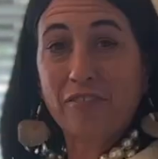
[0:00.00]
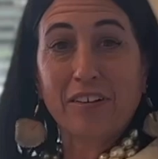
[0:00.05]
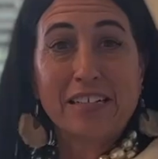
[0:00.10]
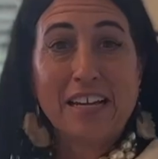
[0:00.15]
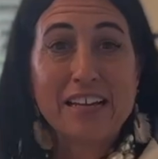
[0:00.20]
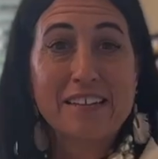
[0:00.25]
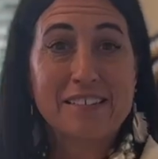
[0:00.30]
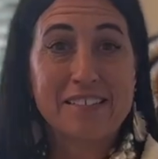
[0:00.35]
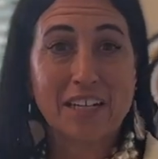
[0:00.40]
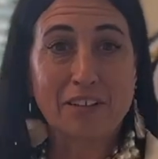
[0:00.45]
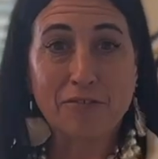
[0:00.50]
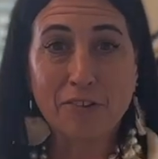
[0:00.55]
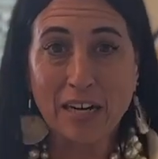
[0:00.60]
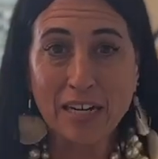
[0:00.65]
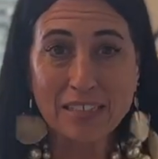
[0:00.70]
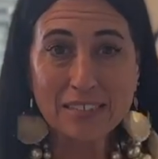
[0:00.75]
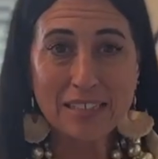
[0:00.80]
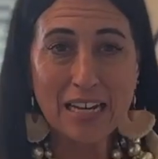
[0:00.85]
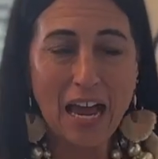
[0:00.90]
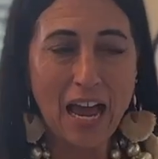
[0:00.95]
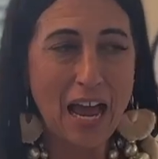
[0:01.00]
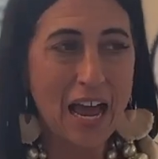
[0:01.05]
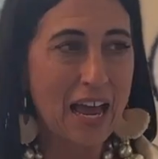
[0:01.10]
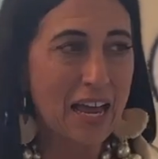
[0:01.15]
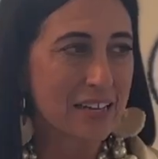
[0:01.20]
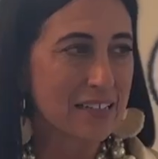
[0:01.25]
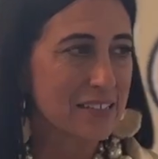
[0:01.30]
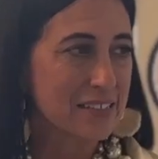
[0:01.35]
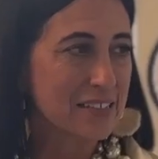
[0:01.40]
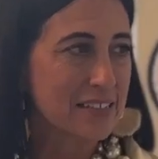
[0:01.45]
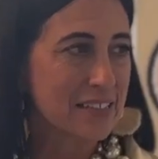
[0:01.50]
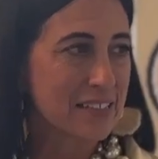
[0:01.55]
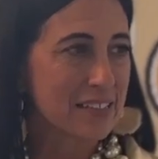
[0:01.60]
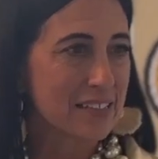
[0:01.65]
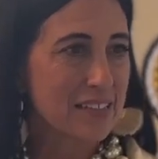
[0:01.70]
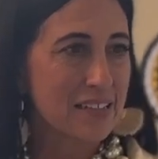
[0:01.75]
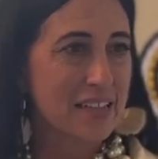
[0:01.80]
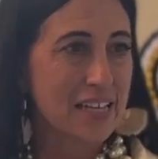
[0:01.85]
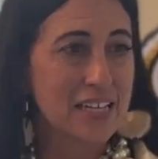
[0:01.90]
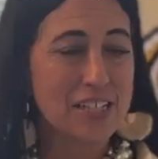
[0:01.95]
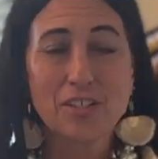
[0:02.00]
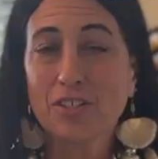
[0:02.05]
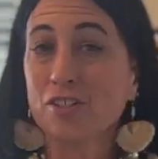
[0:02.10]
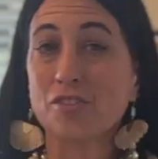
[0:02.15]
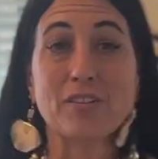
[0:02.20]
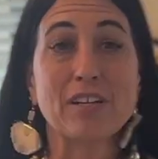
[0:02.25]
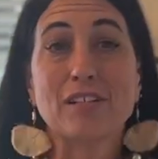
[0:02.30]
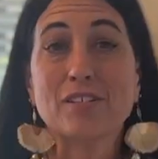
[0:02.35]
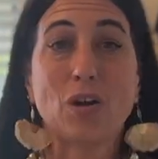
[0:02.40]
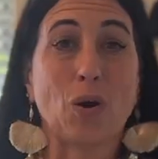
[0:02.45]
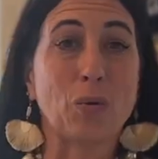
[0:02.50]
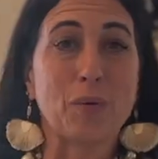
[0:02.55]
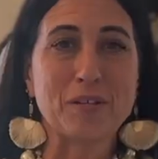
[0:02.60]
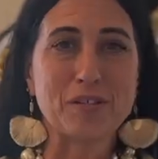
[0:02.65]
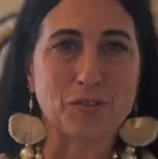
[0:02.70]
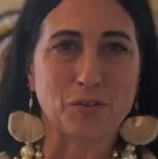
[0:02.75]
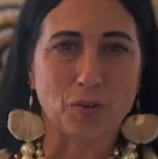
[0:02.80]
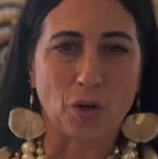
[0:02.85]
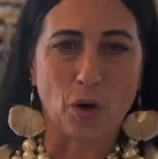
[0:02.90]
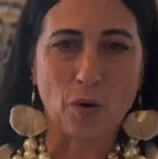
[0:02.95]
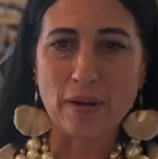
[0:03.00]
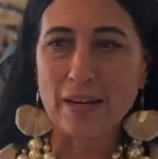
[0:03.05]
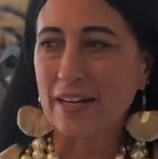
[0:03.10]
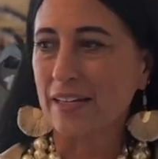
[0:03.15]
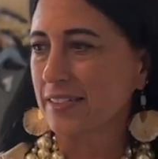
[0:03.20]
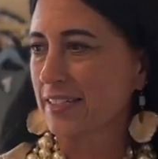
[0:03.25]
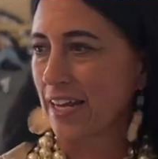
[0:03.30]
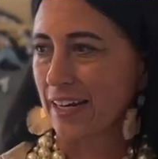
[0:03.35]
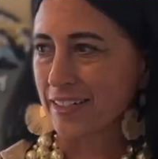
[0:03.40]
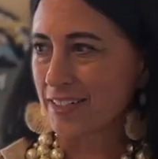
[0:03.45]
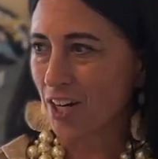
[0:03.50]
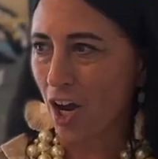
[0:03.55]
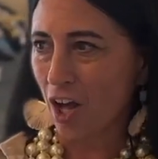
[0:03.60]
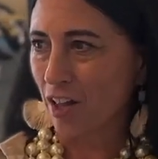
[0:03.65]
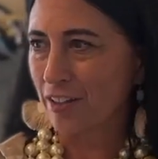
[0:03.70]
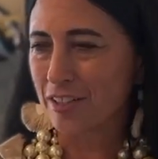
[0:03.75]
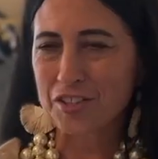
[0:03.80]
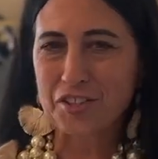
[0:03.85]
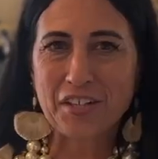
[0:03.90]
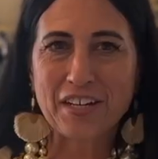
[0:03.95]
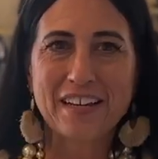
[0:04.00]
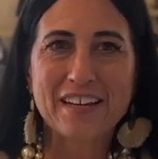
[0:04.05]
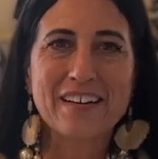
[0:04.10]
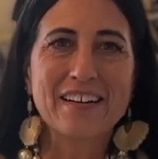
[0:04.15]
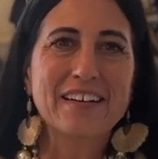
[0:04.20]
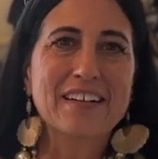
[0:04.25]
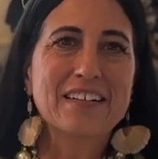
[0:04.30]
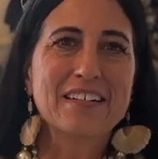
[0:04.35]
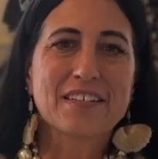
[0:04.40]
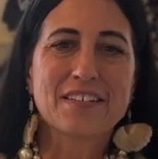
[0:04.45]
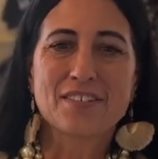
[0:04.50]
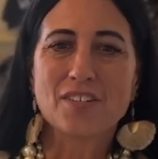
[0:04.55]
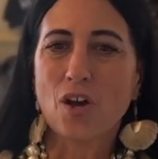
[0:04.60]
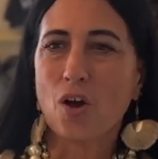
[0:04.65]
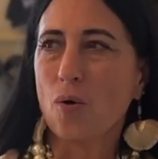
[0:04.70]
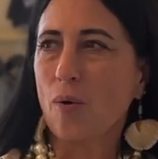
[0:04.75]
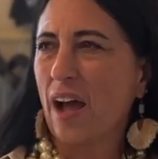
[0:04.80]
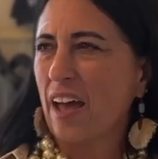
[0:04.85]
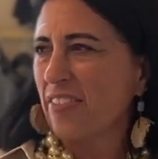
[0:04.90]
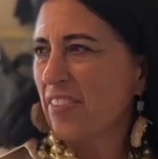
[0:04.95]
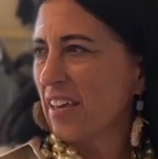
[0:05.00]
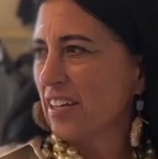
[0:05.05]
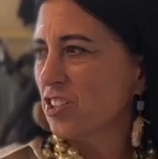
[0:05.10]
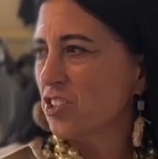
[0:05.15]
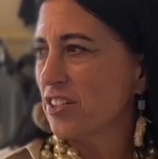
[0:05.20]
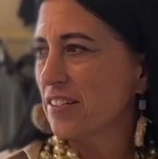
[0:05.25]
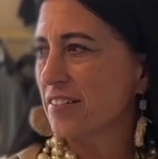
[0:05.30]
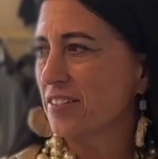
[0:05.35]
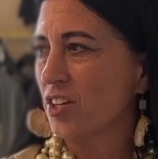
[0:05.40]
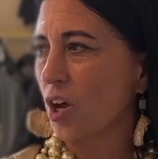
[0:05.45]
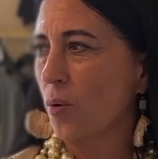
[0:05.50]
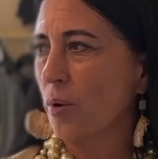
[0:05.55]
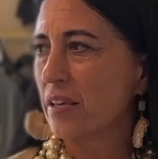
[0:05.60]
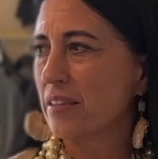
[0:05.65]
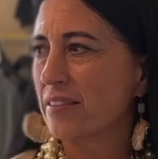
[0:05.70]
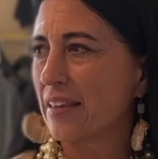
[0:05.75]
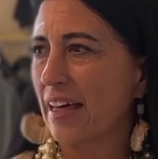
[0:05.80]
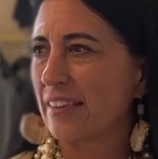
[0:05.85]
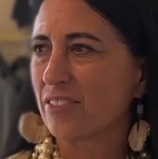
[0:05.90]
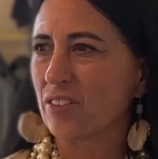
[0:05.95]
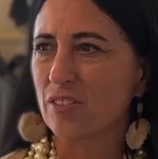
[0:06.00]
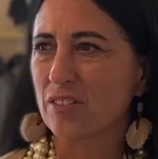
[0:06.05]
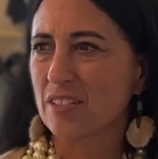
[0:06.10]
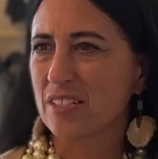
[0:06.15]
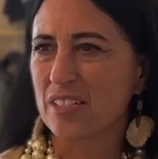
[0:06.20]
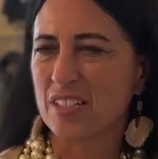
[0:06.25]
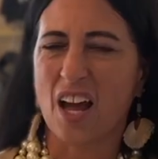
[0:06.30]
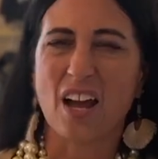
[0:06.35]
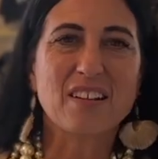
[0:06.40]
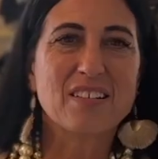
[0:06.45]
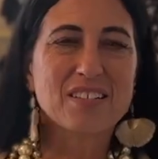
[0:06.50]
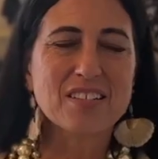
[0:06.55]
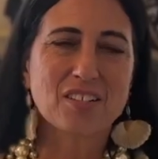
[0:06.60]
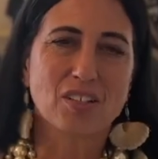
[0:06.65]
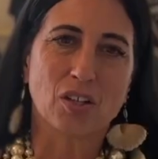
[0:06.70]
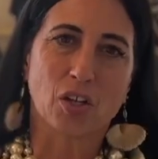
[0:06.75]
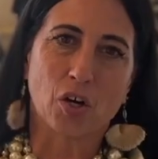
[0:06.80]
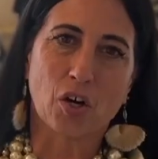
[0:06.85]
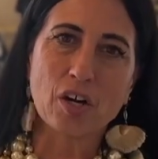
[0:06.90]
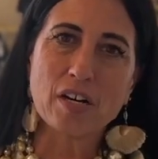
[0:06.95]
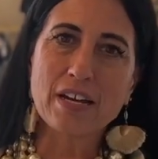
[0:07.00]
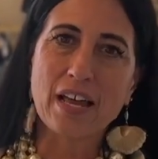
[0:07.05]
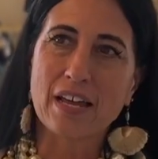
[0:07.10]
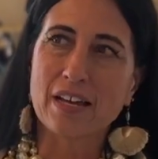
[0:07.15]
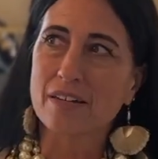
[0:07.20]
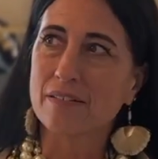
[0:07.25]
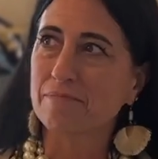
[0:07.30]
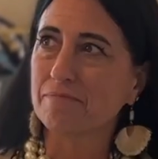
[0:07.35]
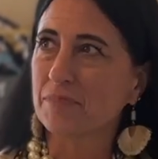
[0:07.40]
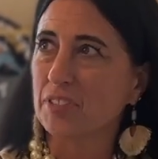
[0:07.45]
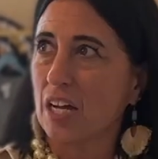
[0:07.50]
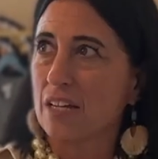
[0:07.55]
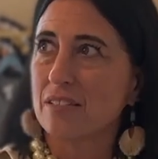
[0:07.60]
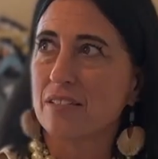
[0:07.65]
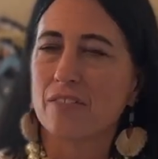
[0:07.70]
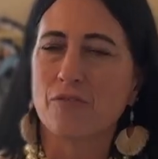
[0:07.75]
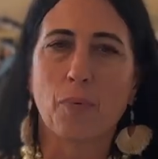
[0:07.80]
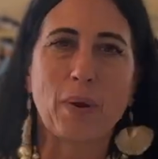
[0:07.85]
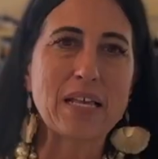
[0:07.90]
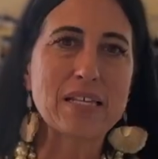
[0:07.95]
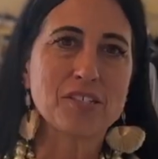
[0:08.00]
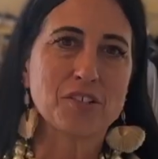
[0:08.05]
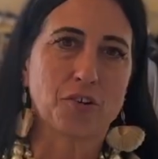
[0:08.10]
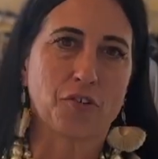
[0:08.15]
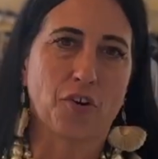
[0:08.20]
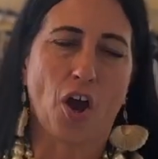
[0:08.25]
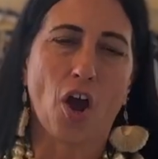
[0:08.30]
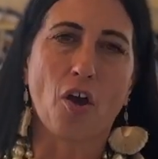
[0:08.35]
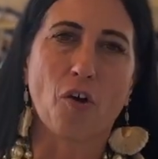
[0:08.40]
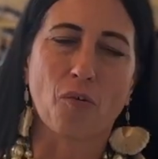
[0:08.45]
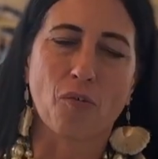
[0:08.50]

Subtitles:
day is different and the industry is always growing in technology. So I think just knowing that there's tons to learn and tons of ways to grow.